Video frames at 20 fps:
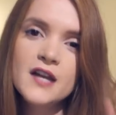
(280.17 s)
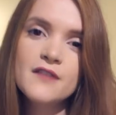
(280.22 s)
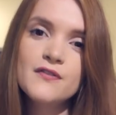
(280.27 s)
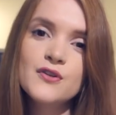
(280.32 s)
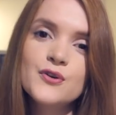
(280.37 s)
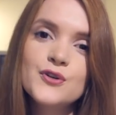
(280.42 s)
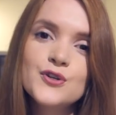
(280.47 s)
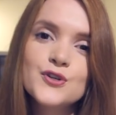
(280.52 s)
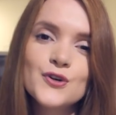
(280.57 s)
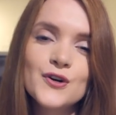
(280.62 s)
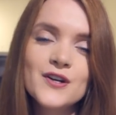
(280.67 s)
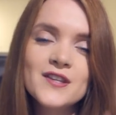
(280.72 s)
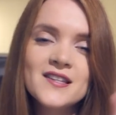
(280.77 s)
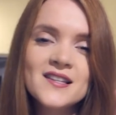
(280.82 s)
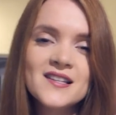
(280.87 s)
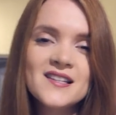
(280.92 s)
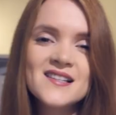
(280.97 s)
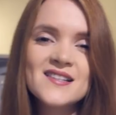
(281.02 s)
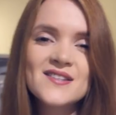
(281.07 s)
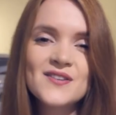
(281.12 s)
If you enjoyed
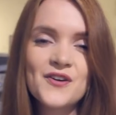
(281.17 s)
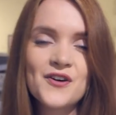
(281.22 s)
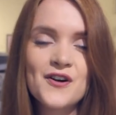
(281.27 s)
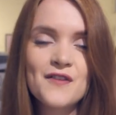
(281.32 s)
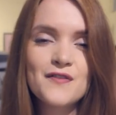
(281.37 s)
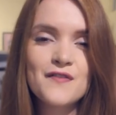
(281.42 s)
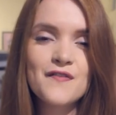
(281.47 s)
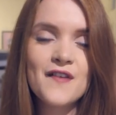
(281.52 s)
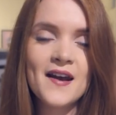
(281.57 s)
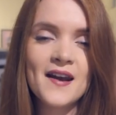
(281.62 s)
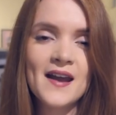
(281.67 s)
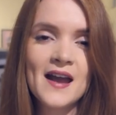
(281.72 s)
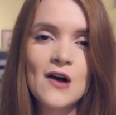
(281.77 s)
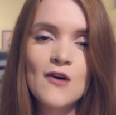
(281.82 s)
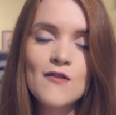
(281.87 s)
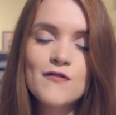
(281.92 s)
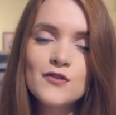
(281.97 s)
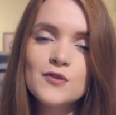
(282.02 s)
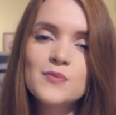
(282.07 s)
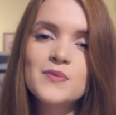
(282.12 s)
this or if you found it
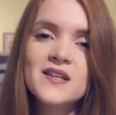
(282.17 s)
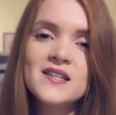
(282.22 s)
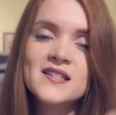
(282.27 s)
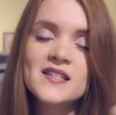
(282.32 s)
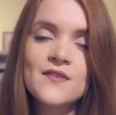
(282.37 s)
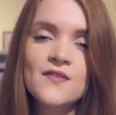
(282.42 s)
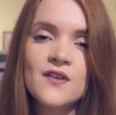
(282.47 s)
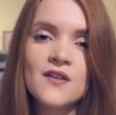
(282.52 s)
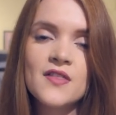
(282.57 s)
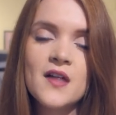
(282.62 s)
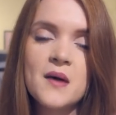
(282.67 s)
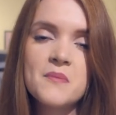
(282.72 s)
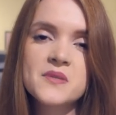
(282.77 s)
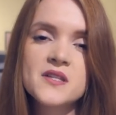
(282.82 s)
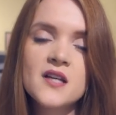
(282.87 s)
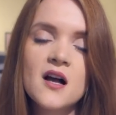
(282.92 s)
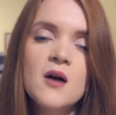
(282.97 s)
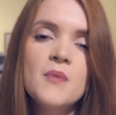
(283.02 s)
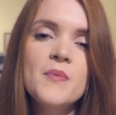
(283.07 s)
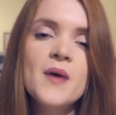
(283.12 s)
helpful, please give it a
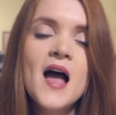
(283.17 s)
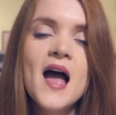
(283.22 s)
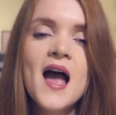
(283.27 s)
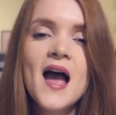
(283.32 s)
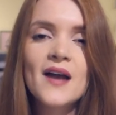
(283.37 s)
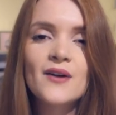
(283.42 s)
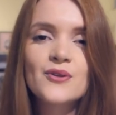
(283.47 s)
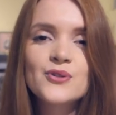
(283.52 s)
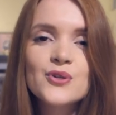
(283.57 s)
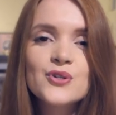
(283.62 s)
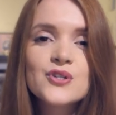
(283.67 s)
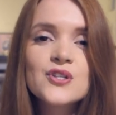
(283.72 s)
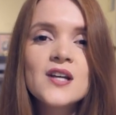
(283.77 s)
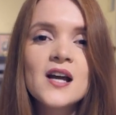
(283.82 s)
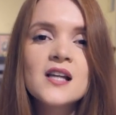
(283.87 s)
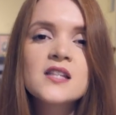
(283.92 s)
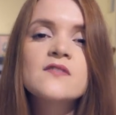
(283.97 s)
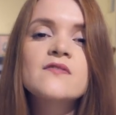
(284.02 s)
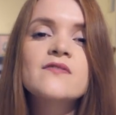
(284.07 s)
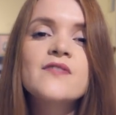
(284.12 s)
thumbs up, and I'll talk to you
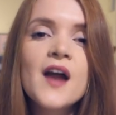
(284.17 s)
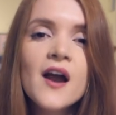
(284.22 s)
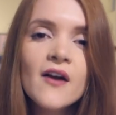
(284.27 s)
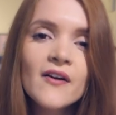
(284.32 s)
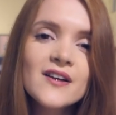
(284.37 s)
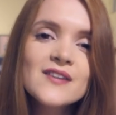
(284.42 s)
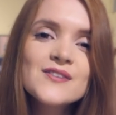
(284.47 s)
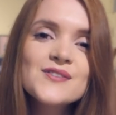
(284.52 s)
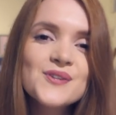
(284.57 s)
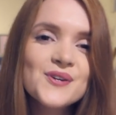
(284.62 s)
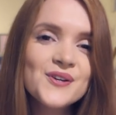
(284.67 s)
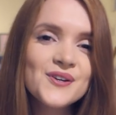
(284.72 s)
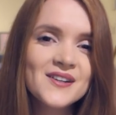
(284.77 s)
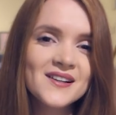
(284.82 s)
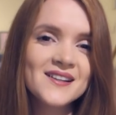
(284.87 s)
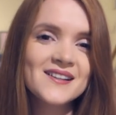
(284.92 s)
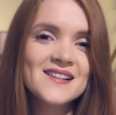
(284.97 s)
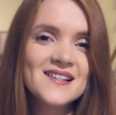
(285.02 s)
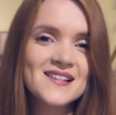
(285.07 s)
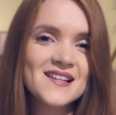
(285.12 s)
guys very
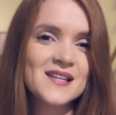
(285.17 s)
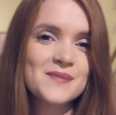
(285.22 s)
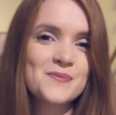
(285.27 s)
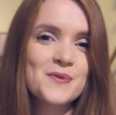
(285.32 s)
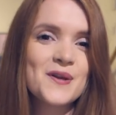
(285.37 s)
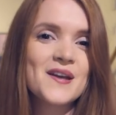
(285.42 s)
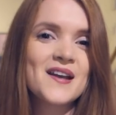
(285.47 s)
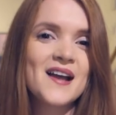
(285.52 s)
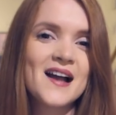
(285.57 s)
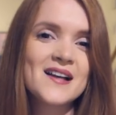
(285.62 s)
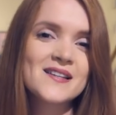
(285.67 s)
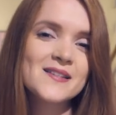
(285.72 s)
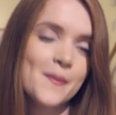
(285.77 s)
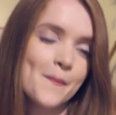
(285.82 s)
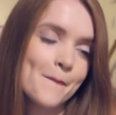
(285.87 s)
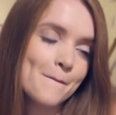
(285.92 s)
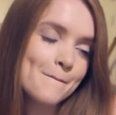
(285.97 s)
soon. Stay spooky, guys.